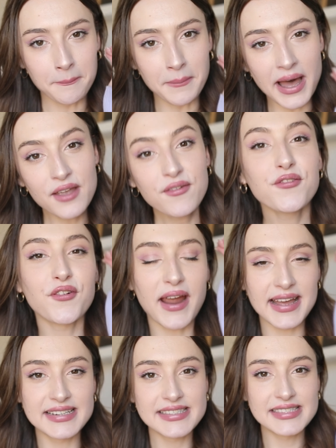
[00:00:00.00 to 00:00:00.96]
My
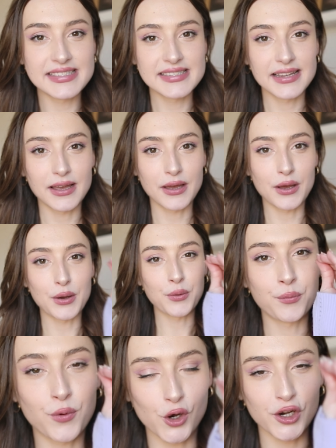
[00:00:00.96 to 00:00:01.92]
friends
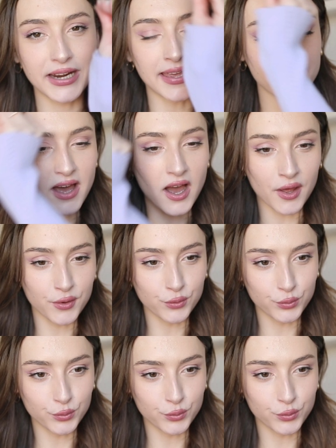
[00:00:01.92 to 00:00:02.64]
were in the other